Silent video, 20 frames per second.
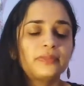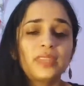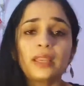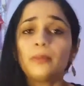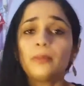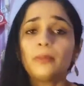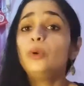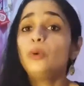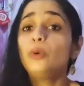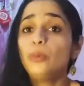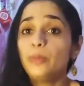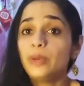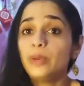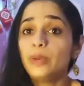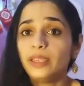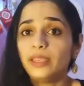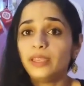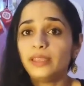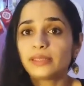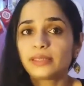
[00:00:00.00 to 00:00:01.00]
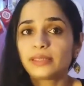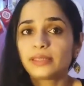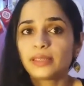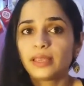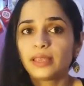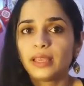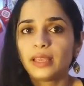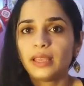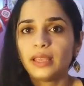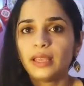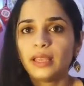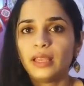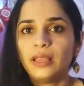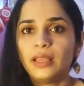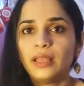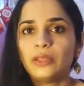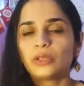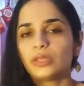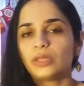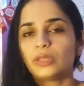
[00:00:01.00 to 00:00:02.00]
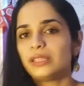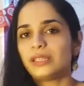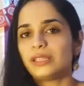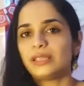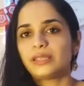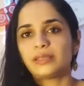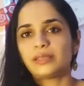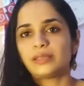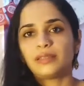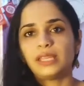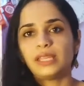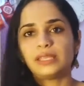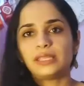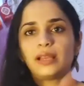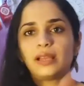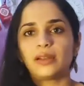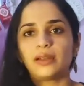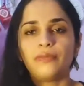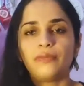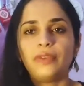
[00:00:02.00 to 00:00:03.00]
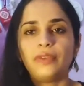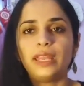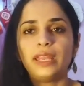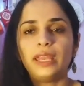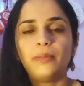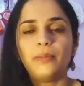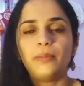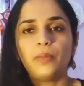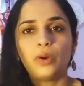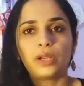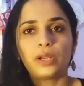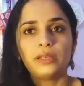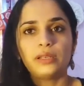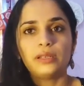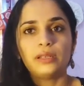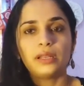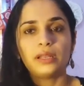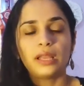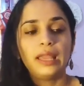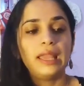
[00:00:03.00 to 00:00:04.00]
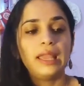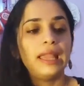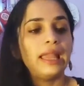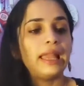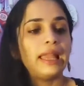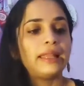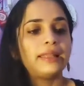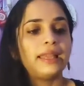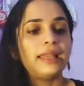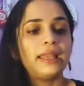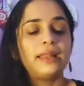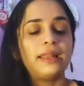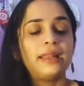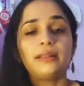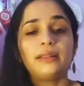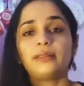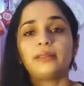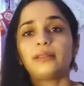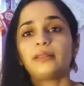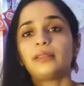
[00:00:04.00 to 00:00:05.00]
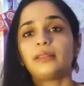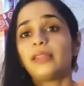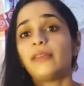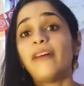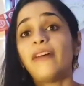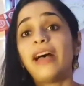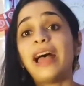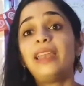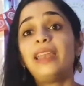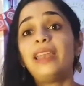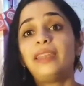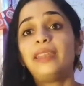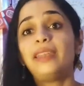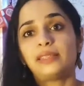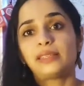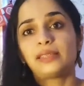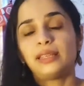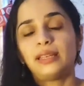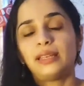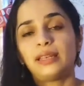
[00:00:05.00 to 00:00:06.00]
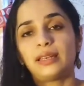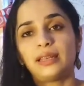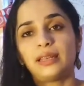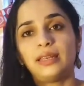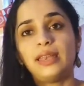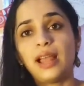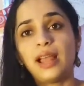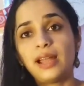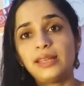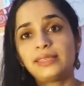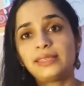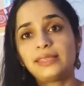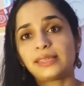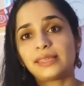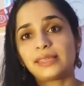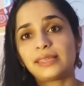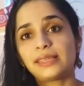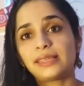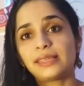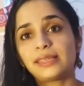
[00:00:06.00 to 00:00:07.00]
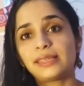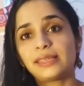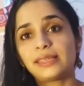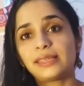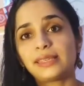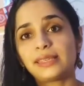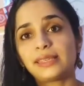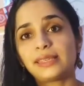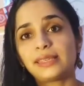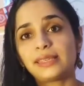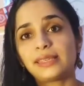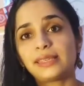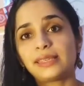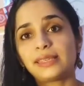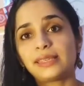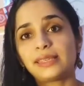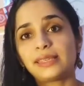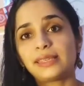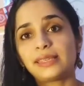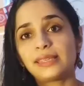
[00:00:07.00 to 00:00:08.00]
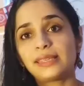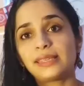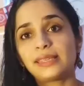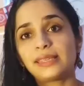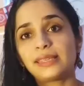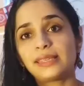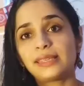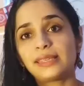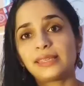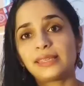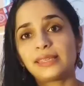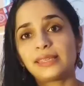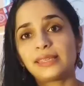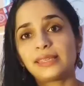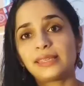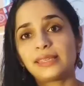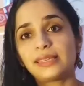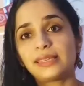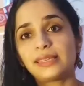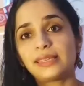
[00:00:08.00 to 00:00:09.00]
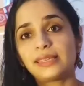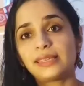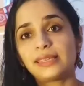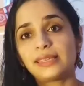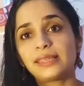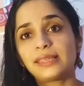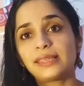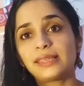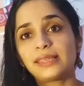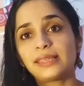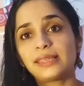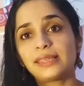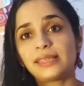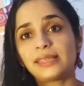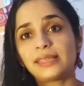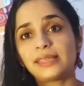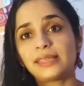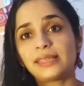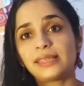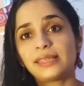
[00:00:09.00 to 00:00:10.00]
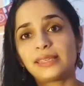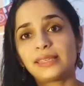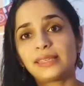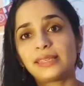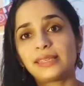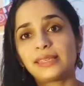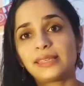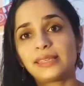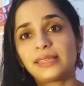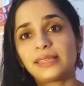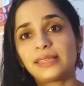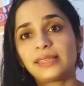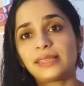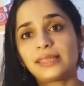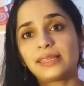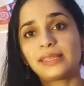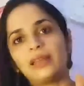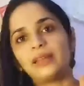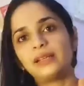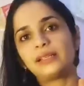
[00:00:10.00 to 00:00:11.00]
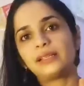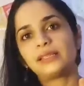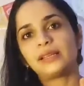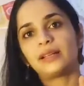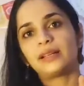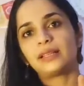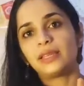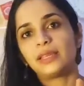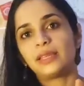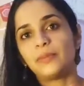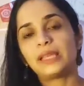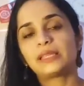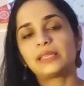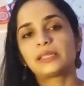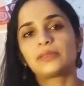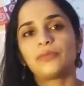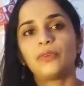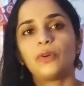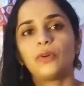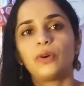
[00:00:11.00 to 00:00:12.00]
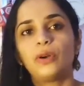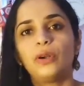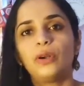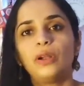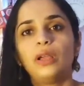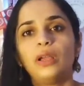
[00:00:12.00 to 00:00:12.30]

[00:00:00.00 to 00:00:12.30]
blueberries. So these are very important. And then the walnuts, nuts and seeds. You have seen the walnut look like brain, right? So the walnuts are the best for